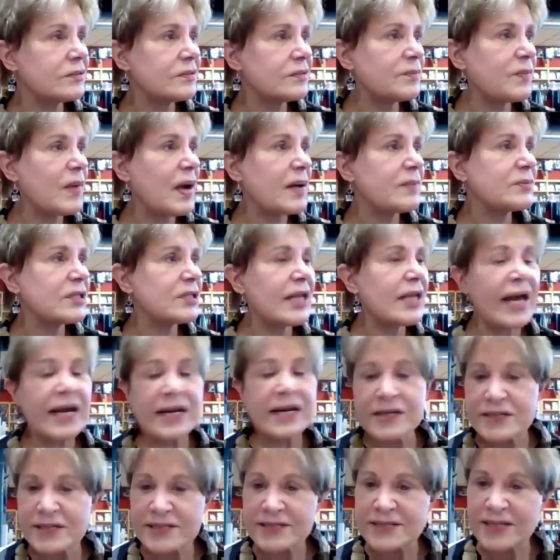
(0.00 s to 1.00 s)
whom I'm
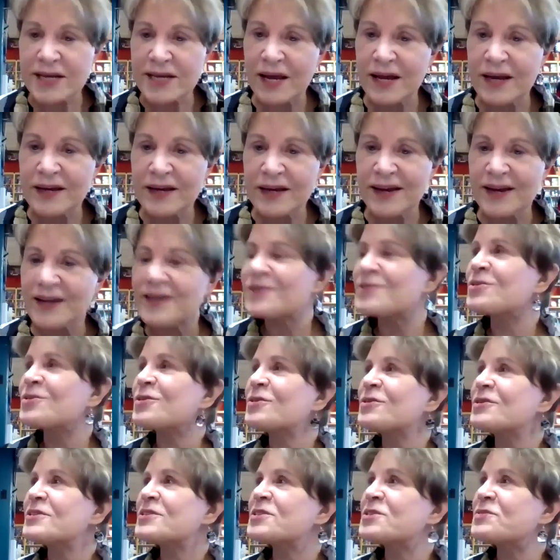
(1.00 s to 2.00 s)
delighted to say
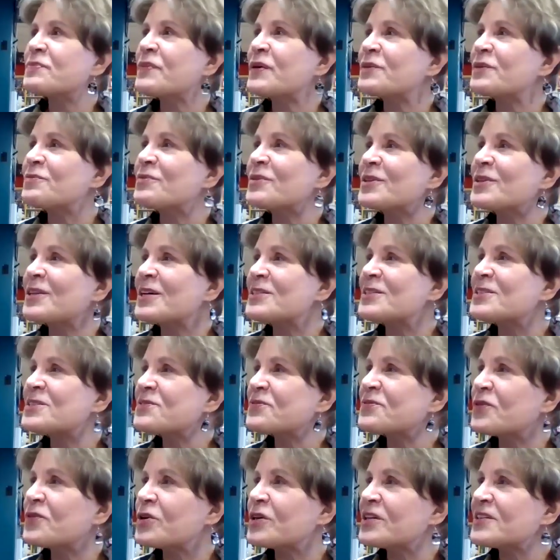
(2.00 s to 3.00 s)
Andrew has been with us
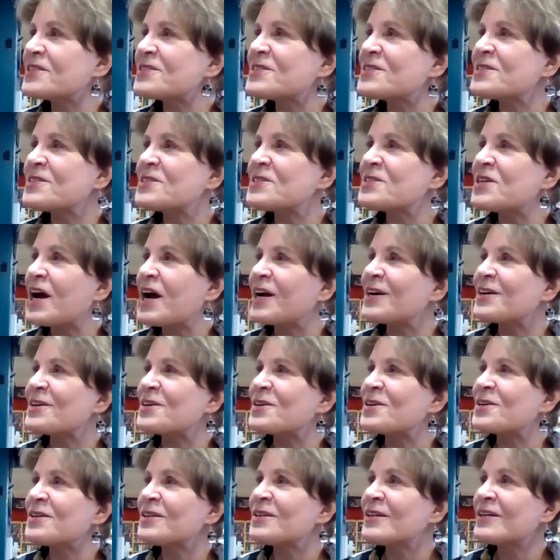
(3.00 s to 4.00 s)
for his
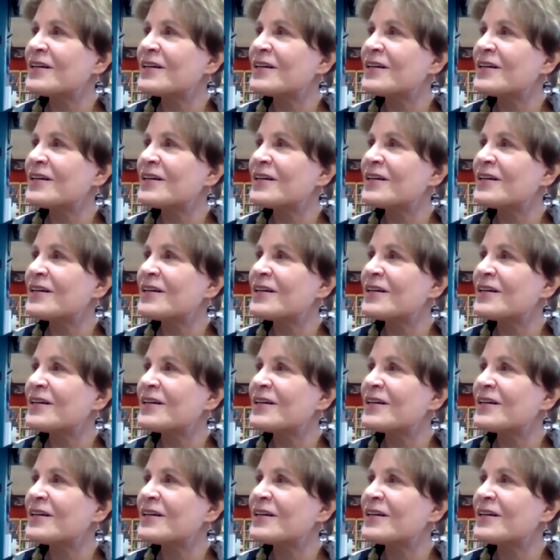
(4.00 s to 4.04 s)
entire,